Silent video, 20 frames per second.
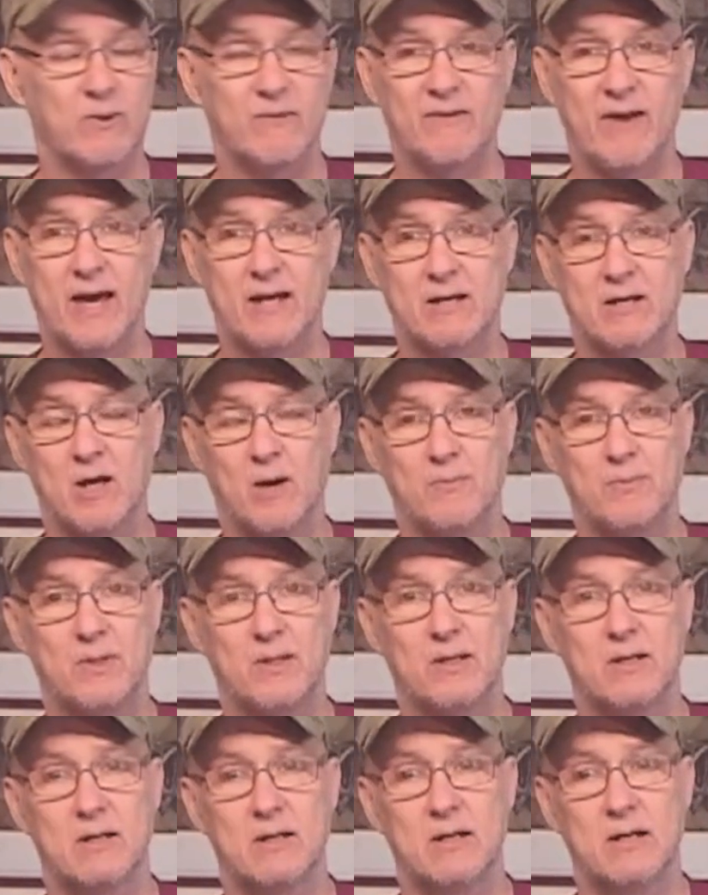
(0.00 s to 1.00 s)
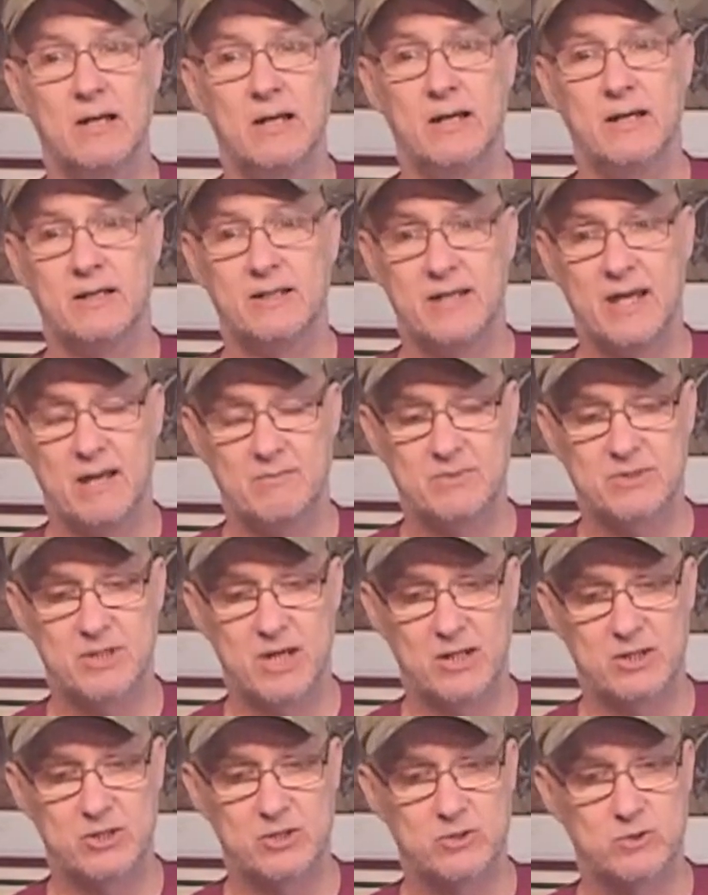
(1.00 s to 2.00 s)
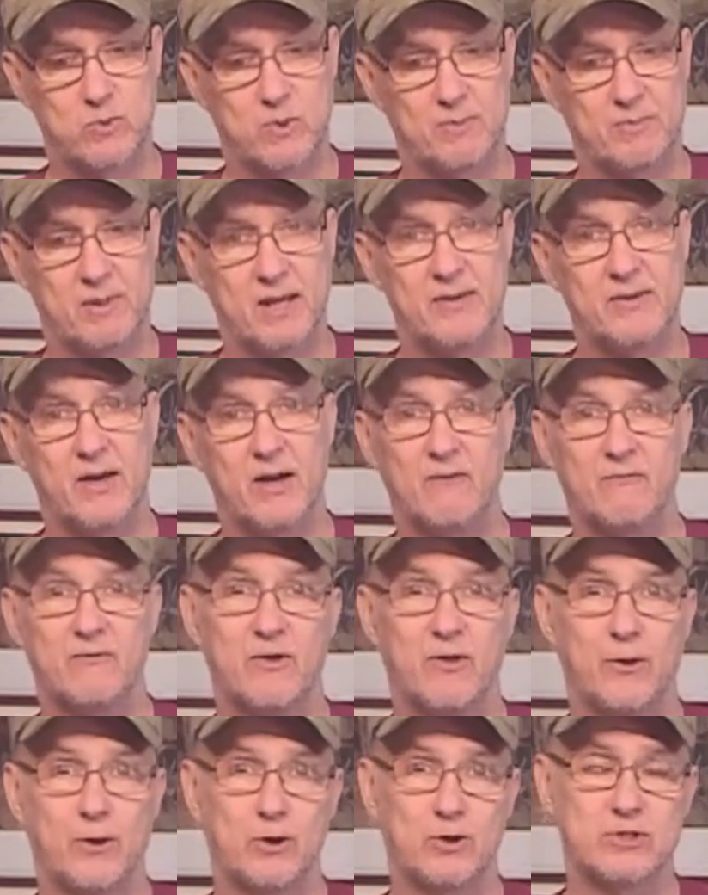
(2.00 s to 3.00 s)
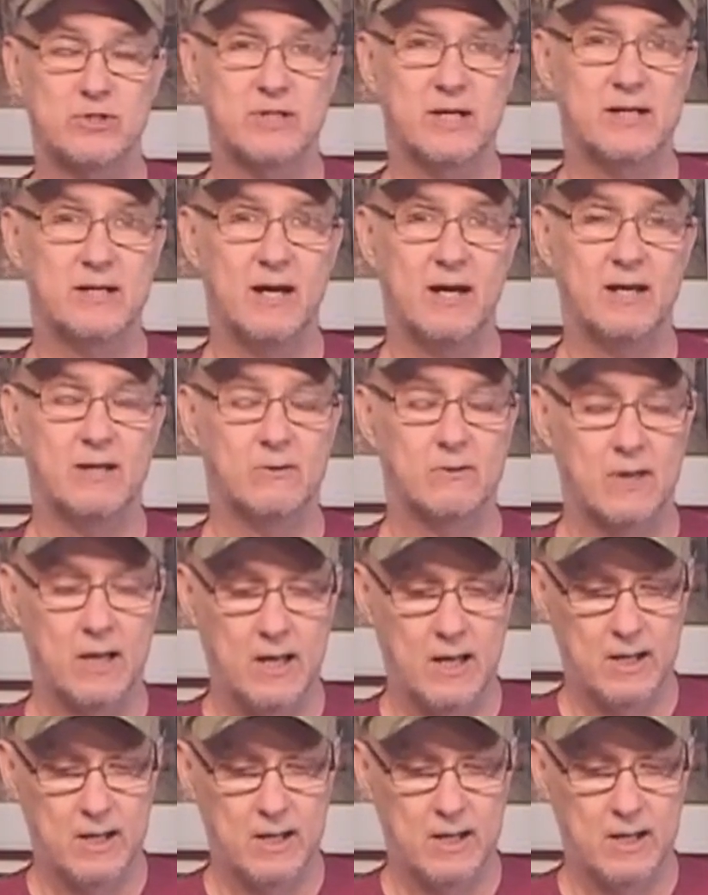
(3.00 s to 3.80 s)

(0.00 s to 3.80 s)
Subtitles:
We've had a couple of game sessions. We play that every Thursday night.